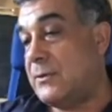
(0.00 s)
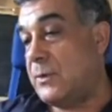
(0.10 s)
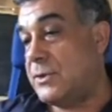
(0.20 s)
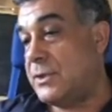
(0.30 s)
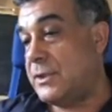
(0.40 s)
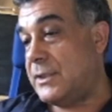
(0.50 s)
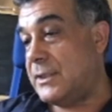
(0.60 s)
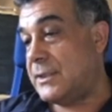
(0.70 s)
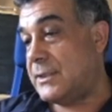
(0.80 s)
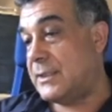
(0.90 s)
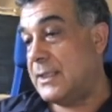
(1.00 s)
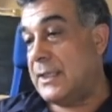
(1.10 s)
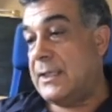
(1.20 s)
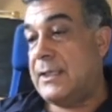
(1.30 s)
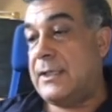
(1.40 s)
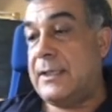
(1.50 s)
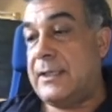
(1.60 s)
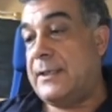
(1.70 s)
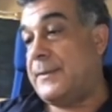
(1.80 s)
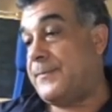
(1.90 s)
to engineers
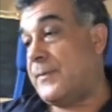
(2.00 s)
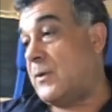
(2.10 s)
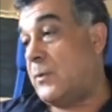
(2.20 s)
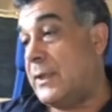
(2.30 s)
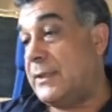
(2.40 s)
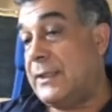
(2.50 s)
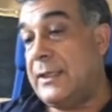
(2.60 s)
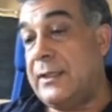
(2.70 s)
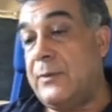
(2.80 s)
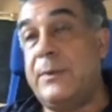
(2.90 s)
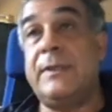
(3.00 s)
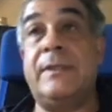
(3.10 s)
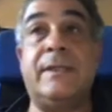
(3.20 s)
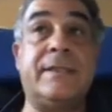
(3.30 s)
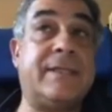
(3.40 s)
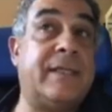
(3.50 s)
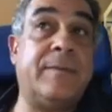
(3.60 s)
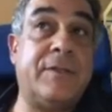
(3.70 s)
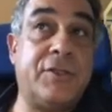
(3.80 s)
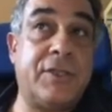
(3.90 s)
when dealing with the steam
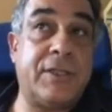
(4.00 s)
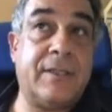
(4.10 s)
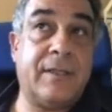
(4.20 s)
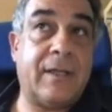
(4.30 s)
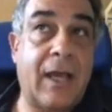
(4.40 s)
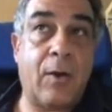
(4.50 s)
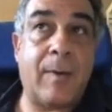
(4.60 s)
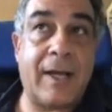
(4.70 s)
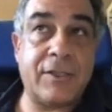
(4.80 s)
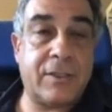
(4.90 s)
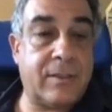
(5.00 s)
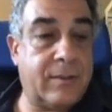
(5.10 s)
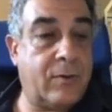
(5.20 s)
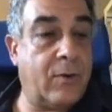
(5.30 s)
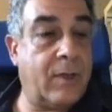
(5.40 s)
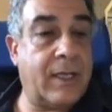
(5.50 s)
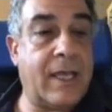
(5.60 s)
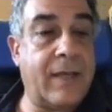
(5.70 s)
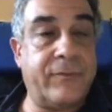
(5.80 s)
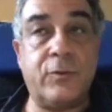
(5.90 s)
engine. How much coal I
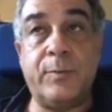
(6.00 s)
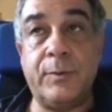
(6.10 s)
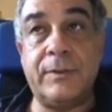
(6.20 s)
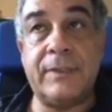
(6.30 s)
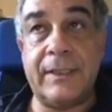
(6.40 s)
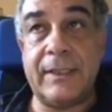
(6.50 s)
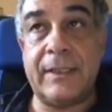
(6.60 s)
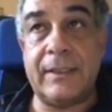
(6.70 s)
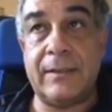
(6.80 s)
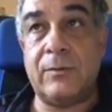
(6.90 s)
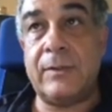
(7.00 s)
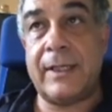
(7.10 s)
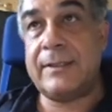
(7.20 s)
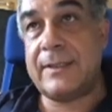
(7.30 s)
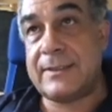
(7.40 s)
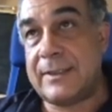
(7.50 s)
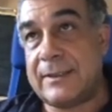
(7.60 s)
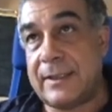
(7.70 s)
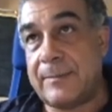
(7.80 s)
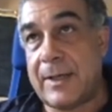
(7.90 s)
have to put in to get a
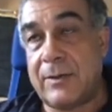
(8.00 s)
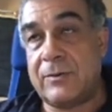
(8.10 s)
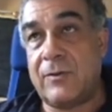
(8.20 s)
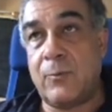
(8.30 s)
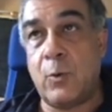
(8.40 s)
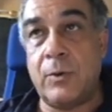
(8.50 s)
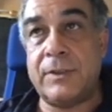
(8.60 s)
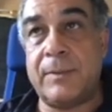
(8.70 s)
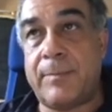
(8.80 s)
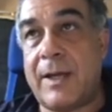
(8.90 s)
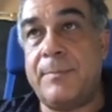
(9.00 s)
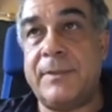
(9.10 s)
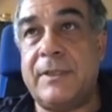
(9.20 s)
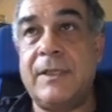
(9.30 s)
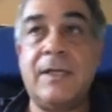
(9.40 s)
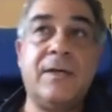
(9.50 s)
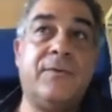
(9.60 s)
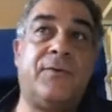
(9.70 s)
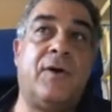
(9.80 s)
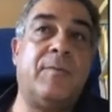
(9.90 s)
certain amount of water pumped
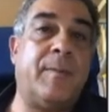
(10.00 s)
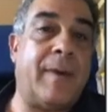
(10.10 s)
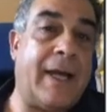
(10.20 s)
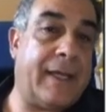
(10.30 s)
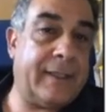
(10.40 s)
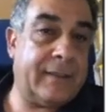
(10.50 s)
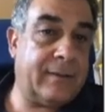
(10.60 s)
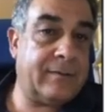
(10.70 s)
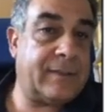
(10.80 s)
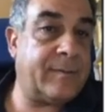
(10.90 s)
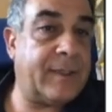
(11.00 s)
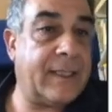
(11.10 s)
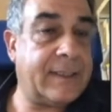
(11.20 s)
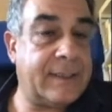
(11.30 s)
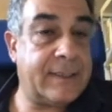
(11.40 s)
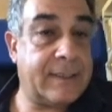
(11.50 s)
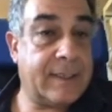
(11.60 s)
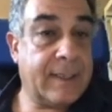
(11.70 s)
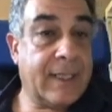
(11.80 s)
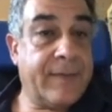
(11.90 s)
from a mine or something like this.
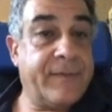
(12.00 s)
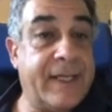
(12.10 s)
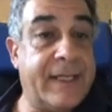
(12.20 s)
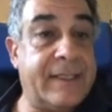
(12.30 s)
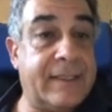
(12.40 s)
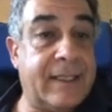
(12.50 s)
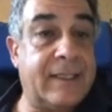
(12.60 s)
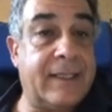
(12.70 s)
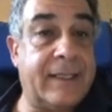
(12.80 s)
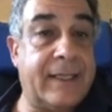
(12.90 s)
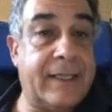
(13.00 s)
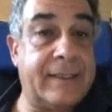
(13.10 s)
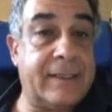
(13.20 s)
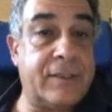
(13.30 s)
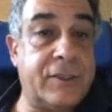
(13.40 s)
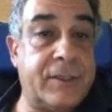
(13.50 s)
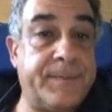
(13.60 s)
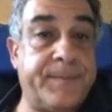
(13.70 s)
The internal energy